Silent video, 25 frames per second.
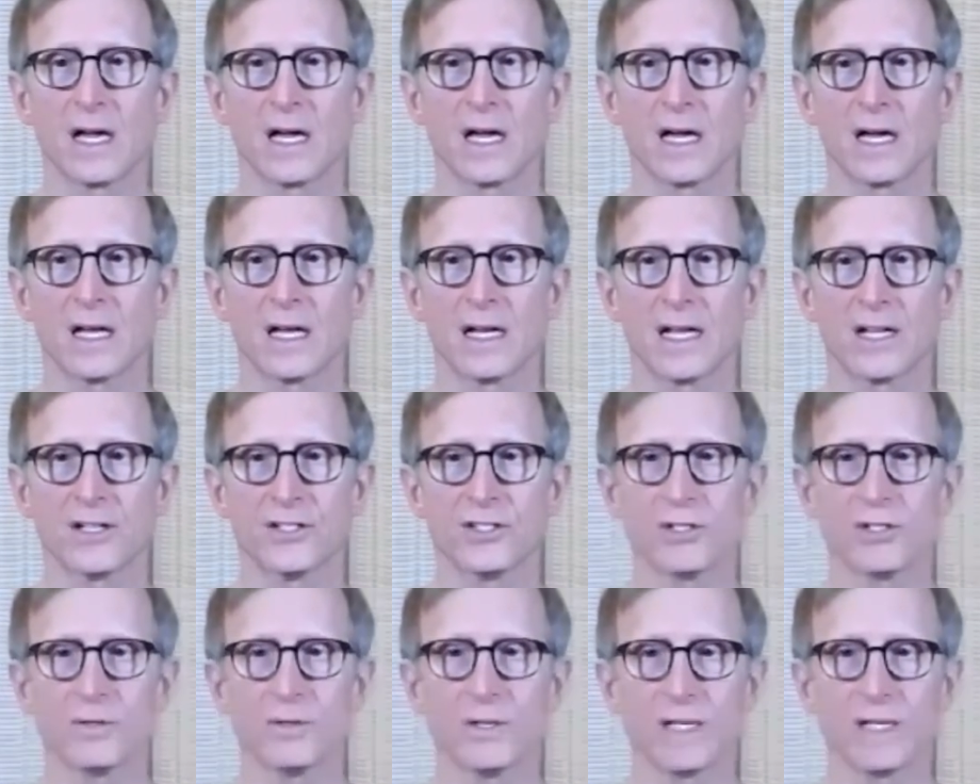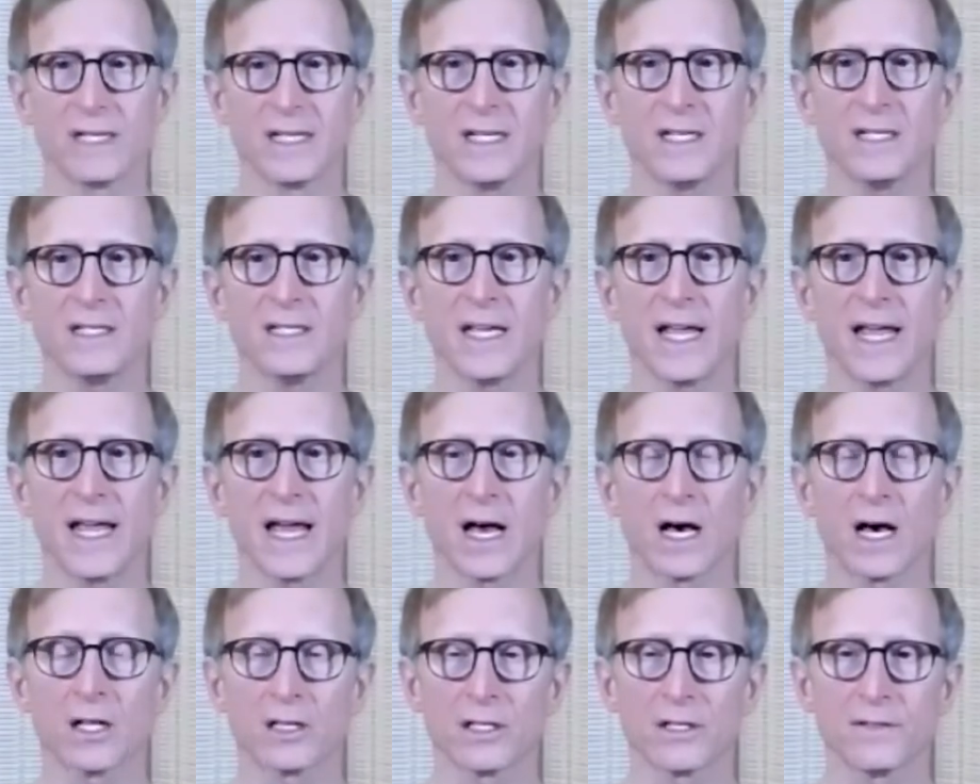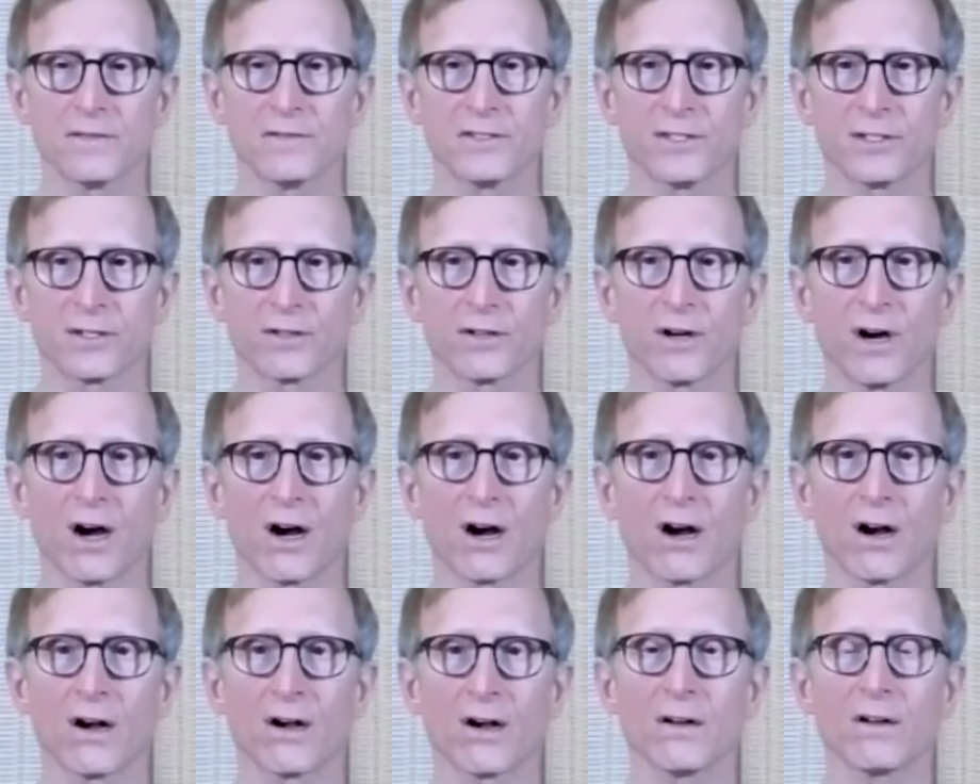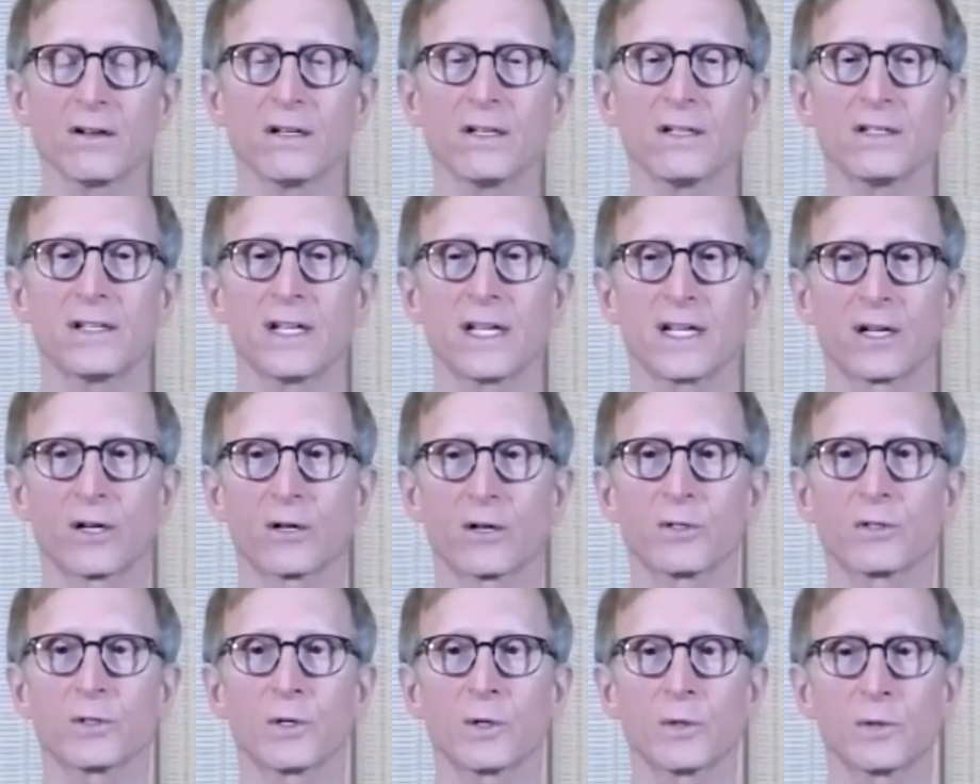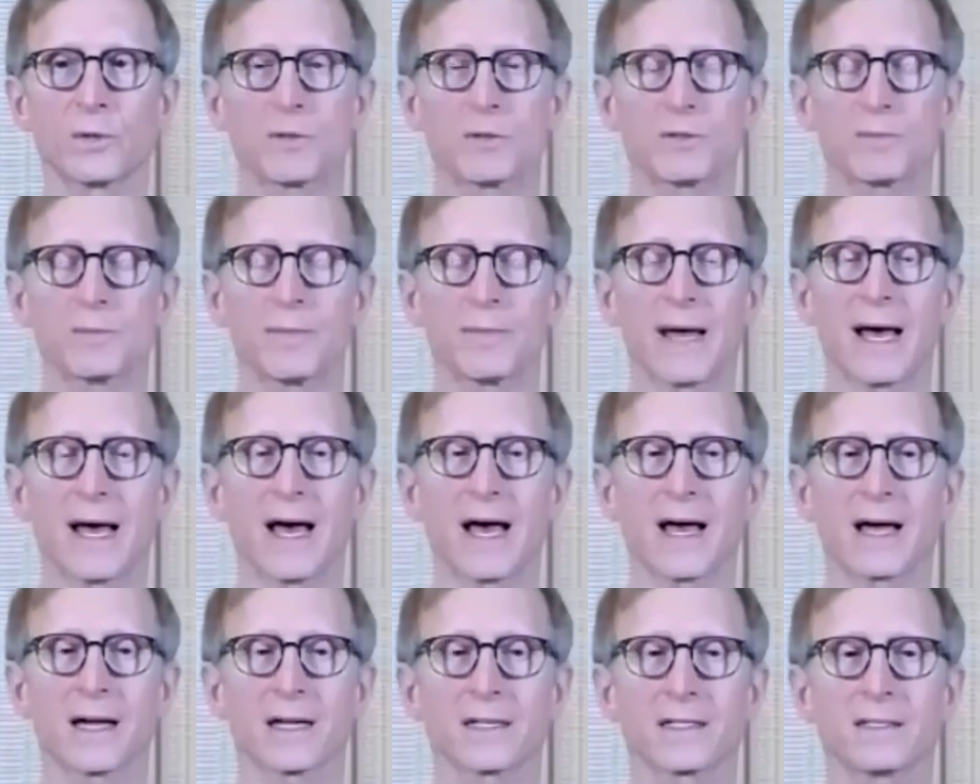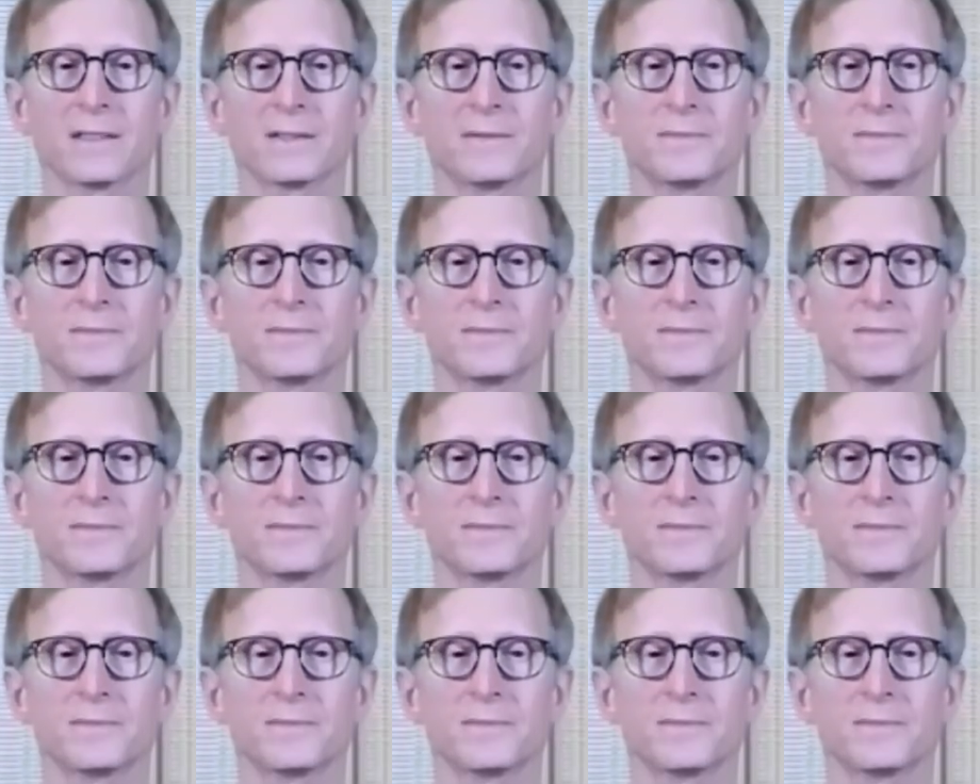And as you inhale, lift your heart, take your shoulders back,